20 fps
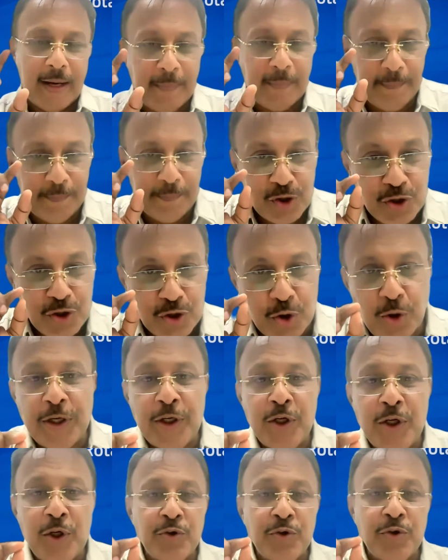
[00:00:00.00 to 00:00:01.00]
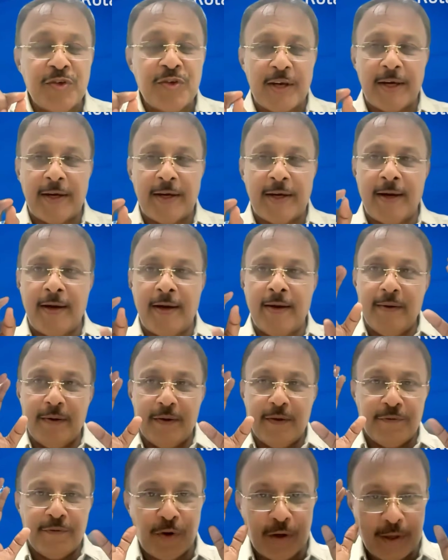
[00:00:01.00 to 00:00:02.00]
I'm showing you this
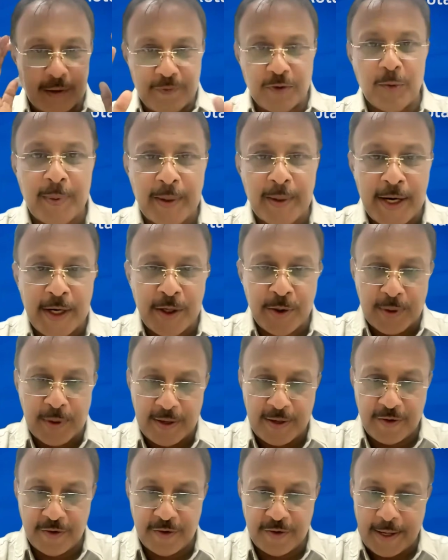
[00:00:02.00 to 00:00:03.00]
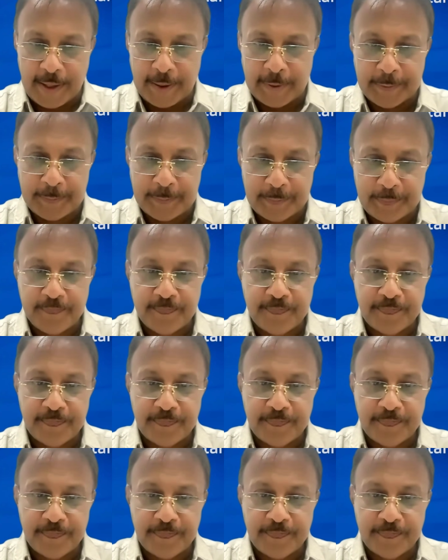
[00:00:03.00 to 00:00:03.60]
again for everybody to understand.